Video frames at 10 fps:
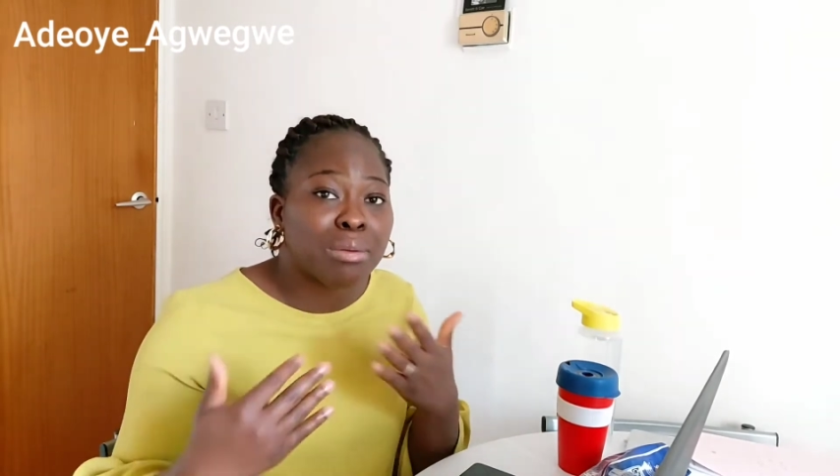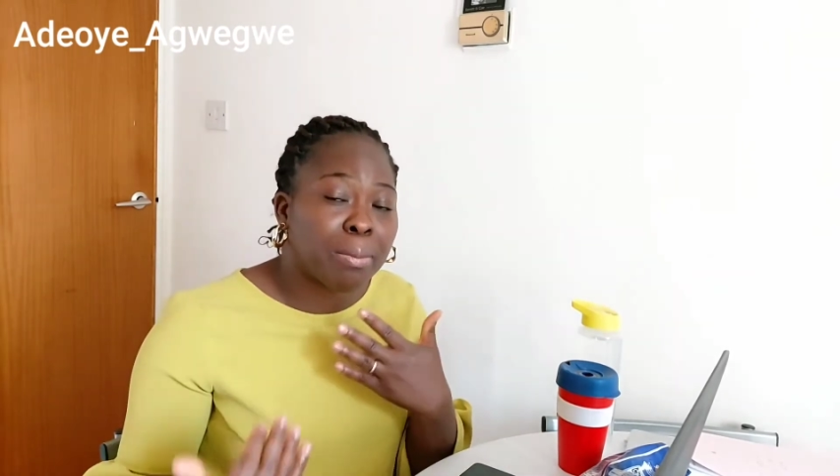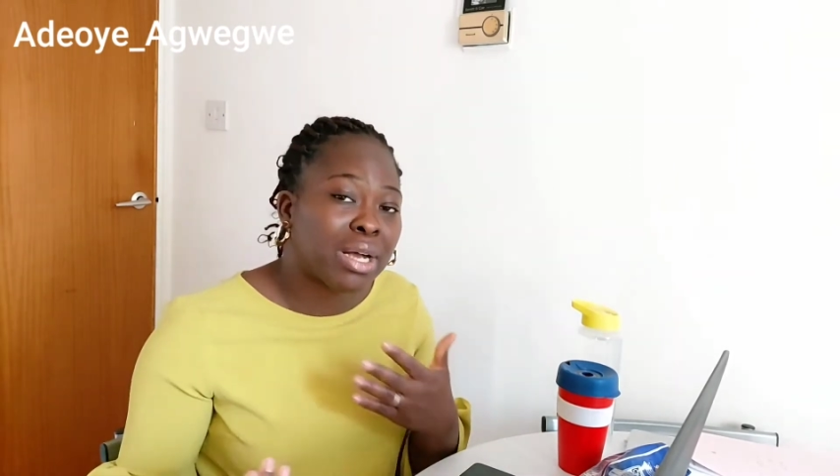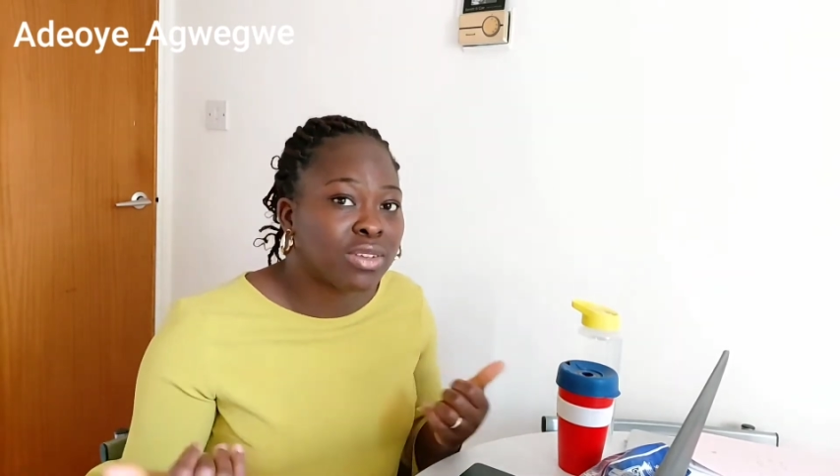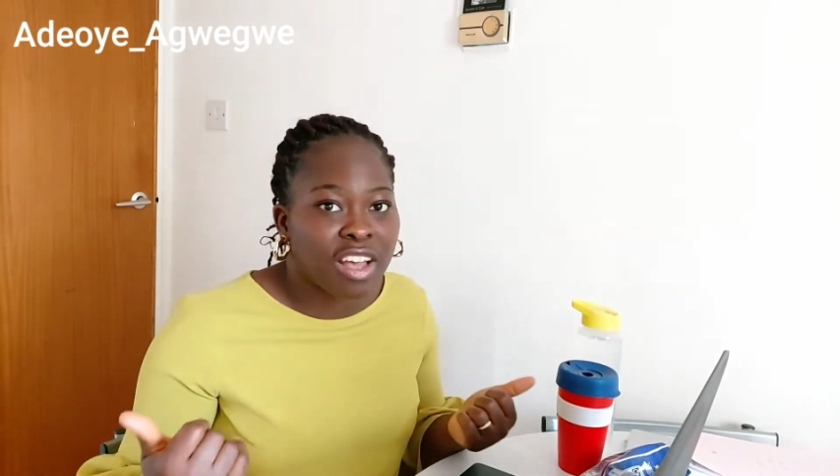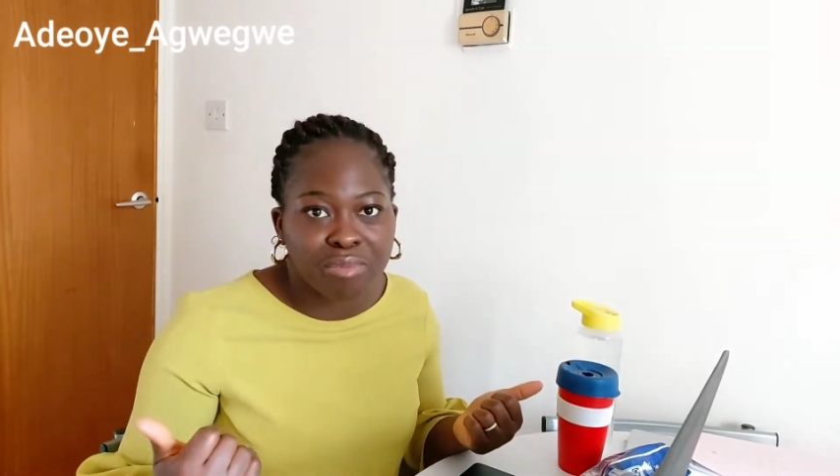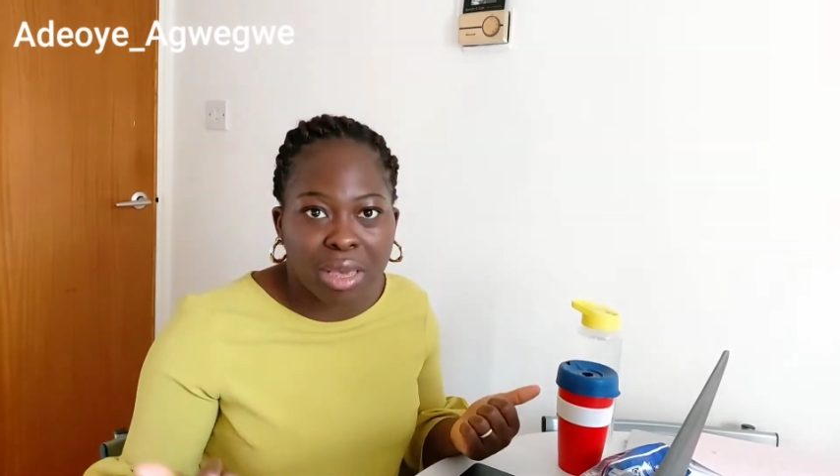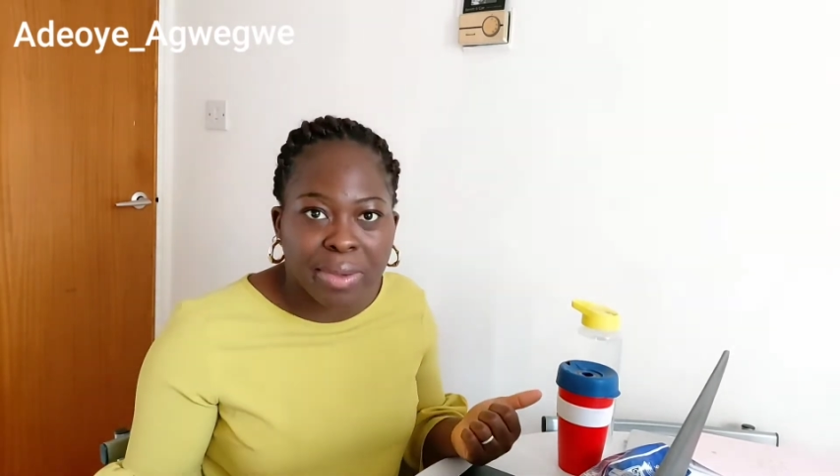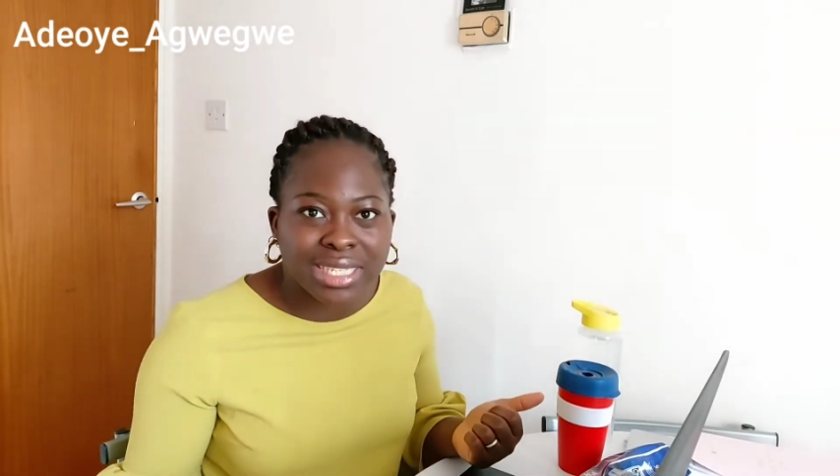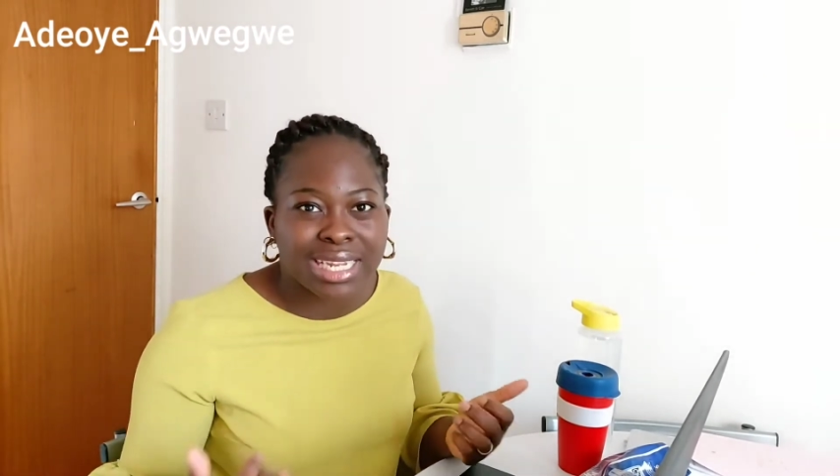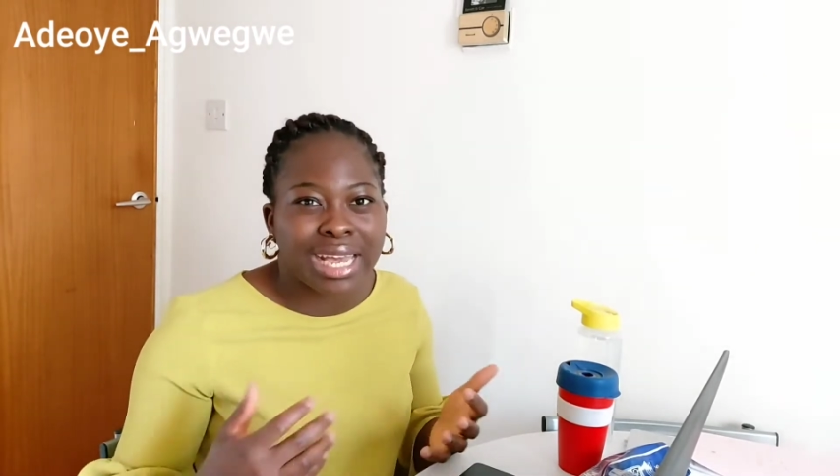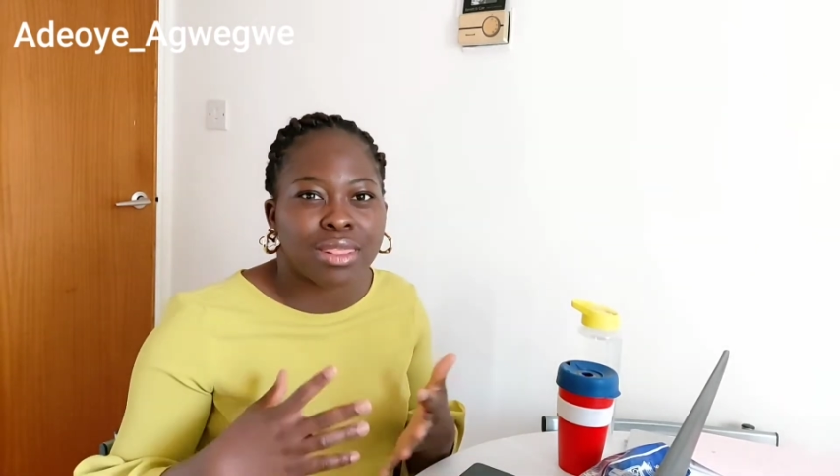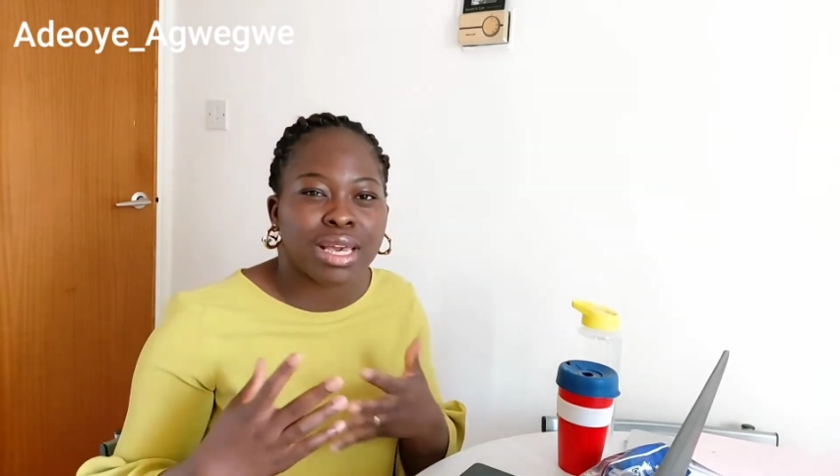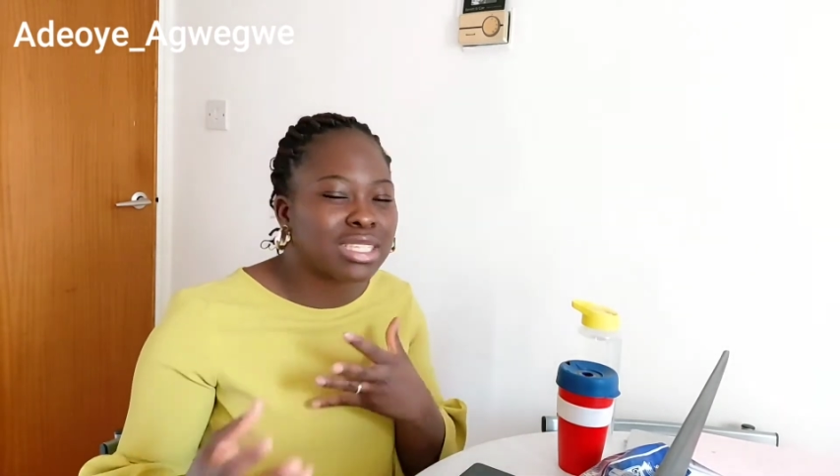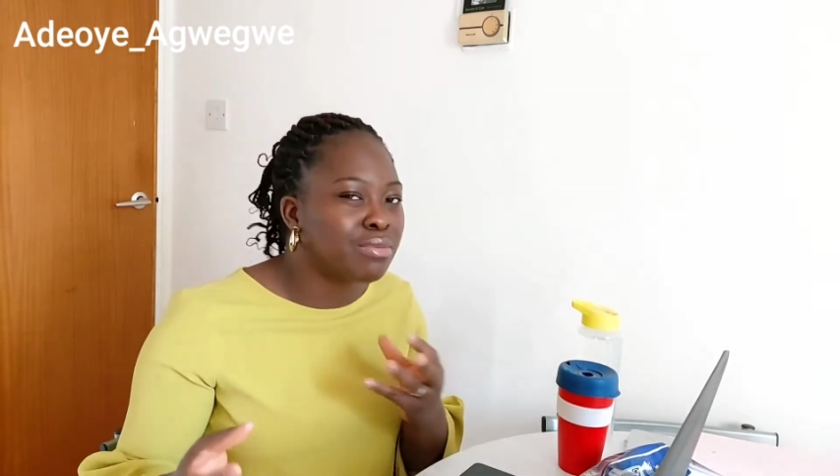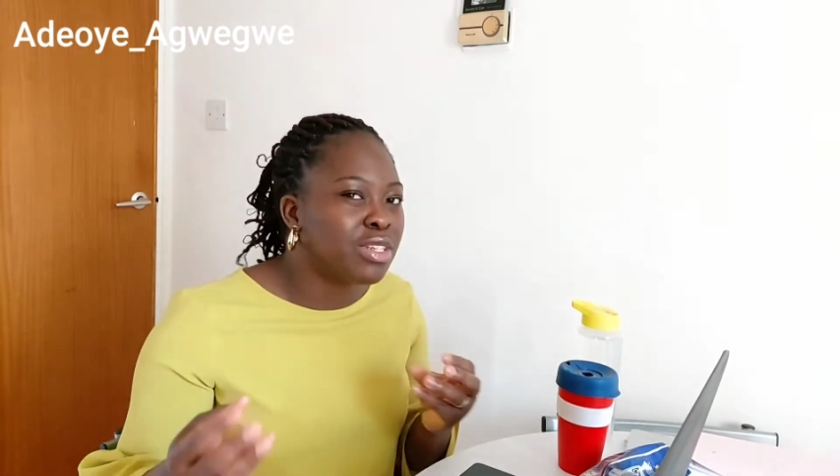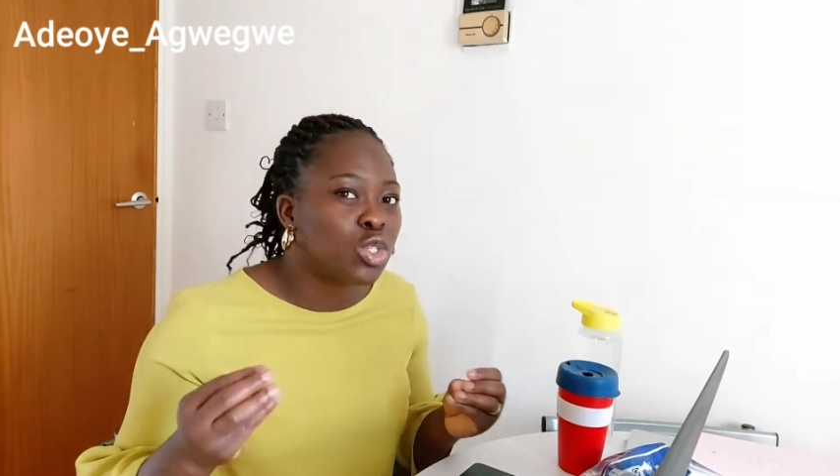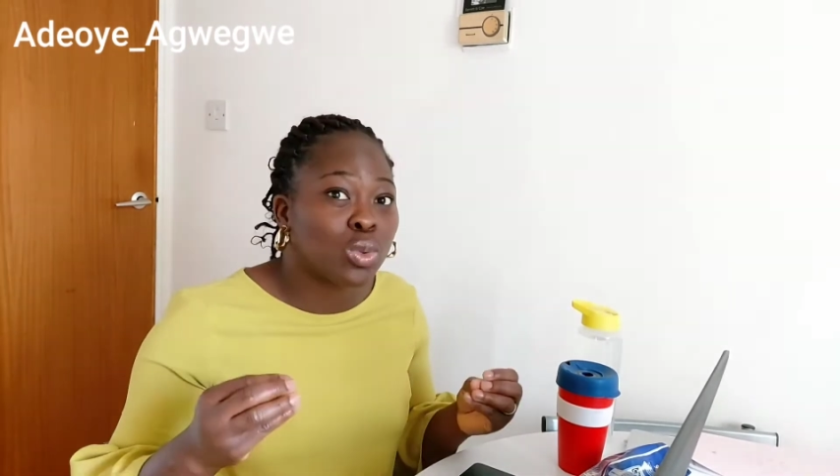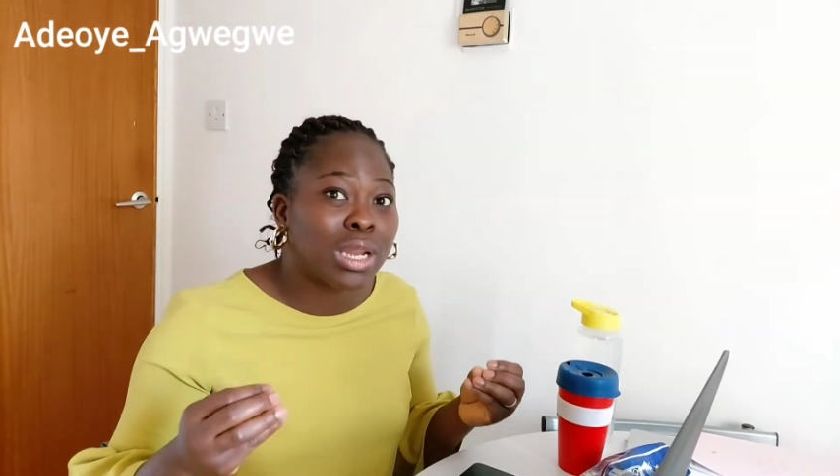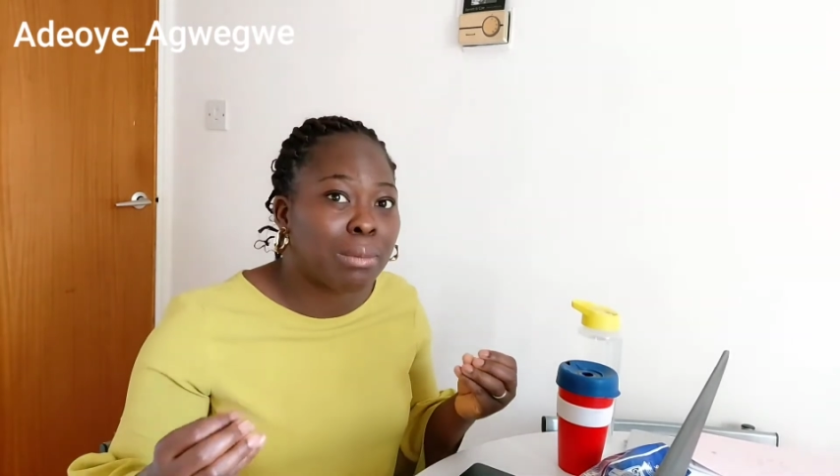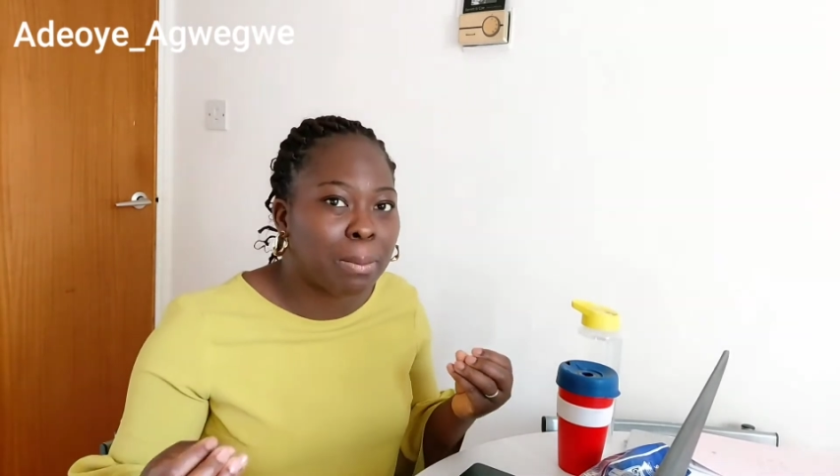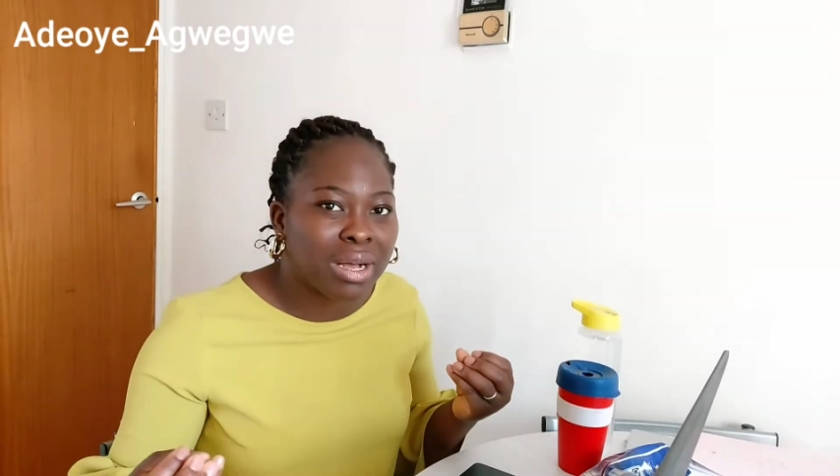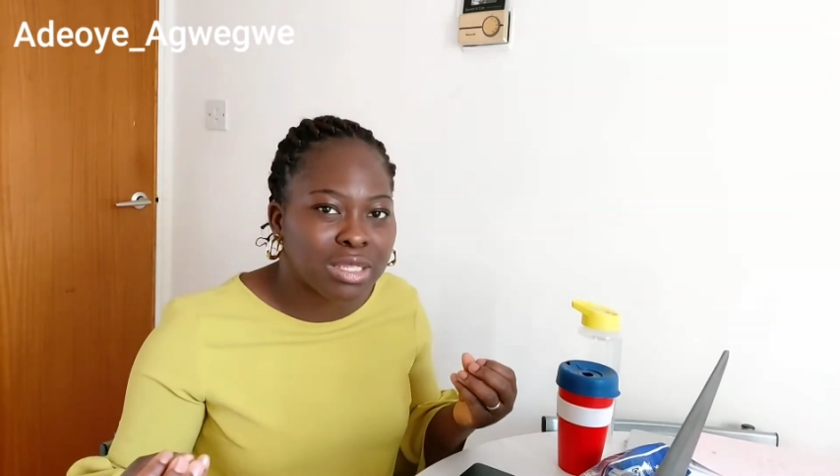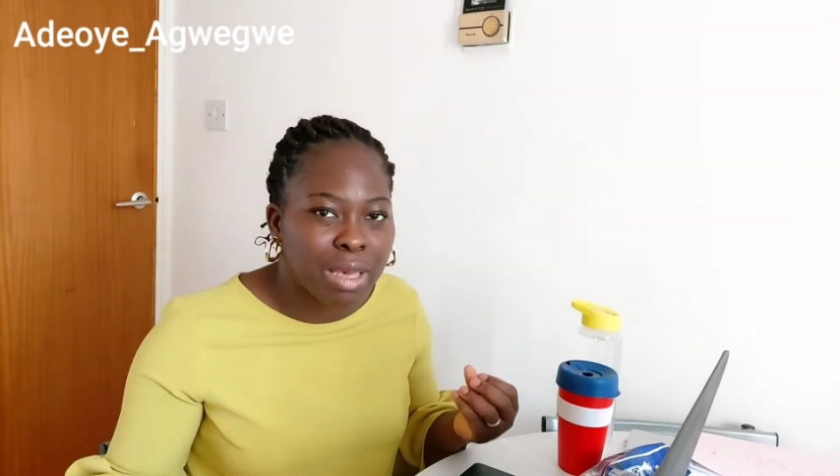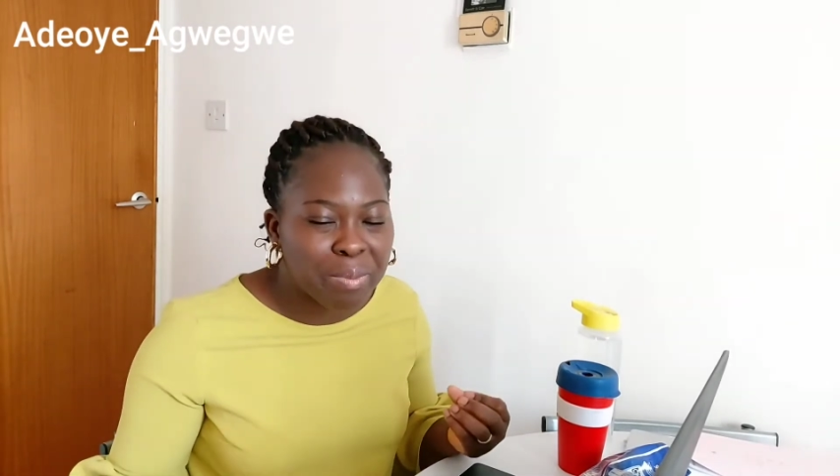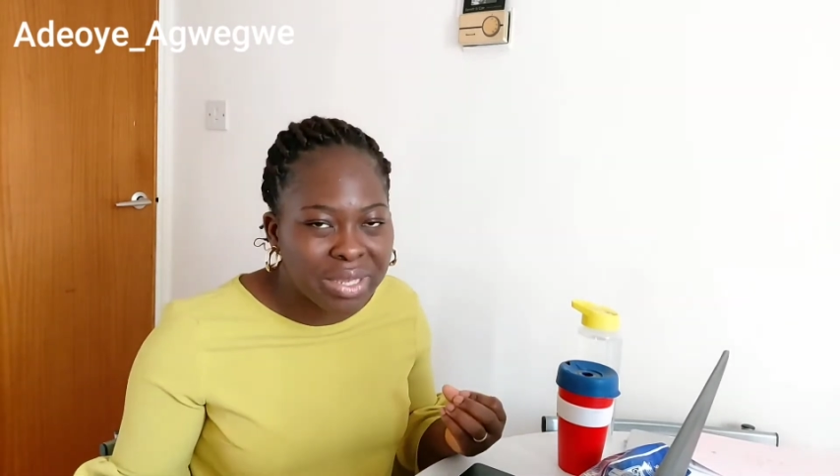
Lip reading: about to have my meeting, like 30 minutes when I'm about